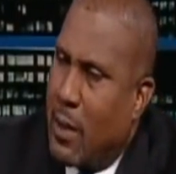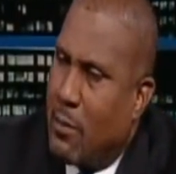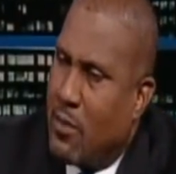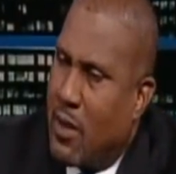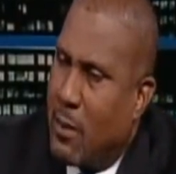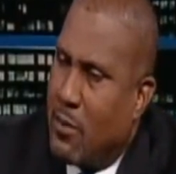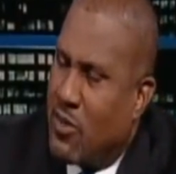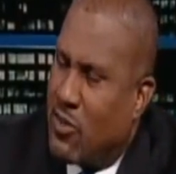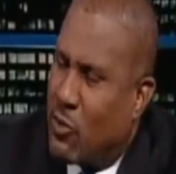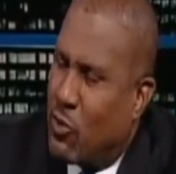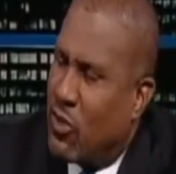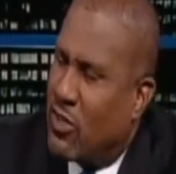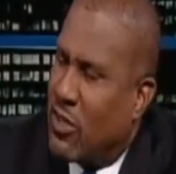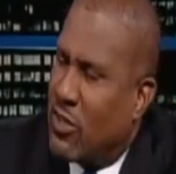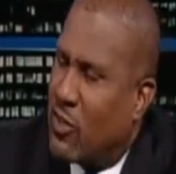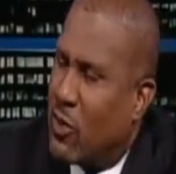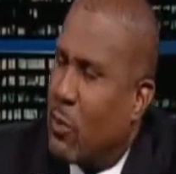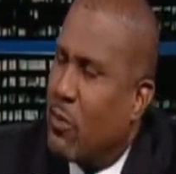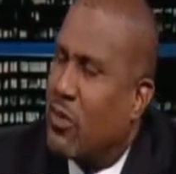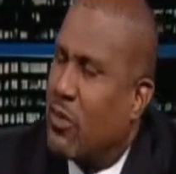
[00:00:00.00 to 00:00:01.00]
I'm, I'm, just curious
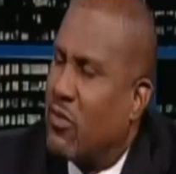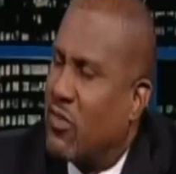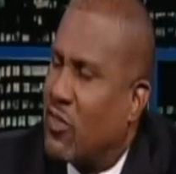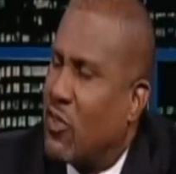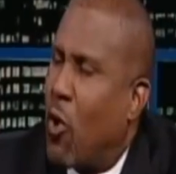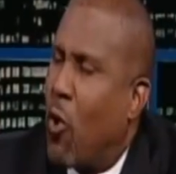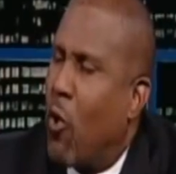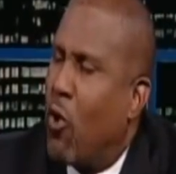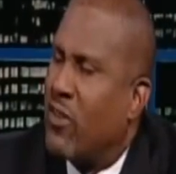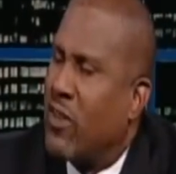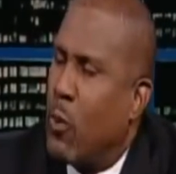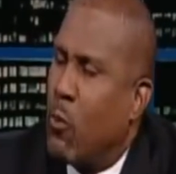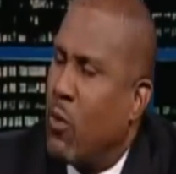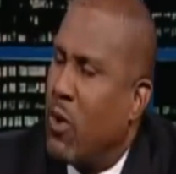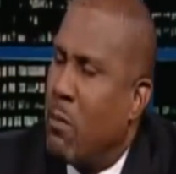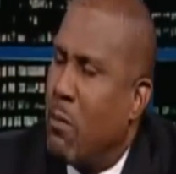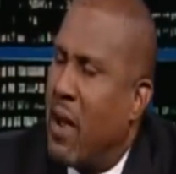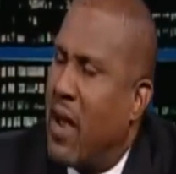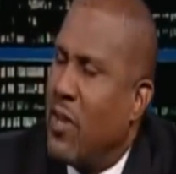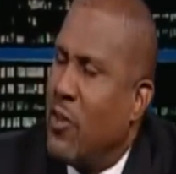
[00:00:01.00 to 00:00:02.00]
in terms of songs. Like,
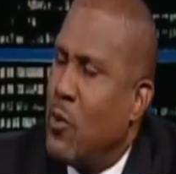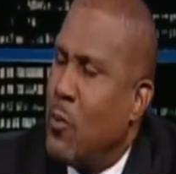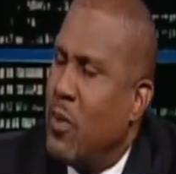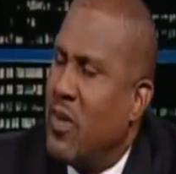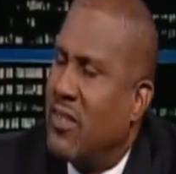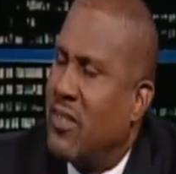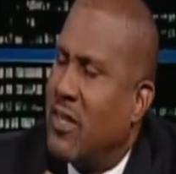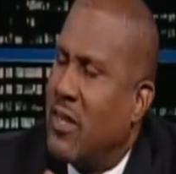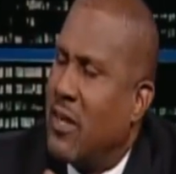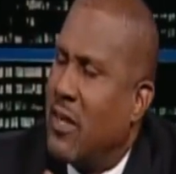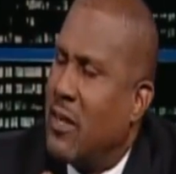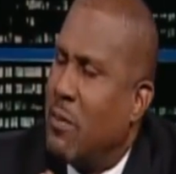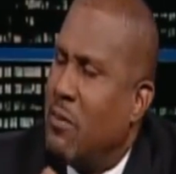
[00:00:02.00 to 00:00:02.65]
what might you be singing?